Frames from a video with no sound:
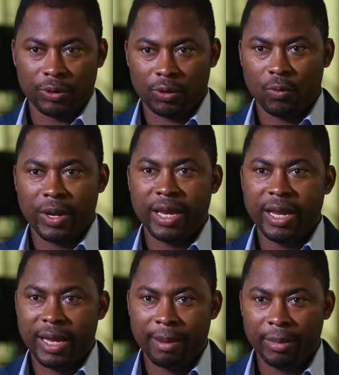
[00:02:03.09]
So we
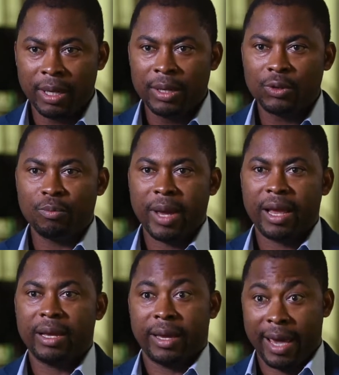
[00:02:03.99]
need them to
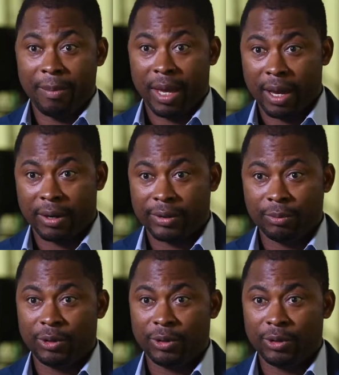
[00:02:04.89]
make chemicals.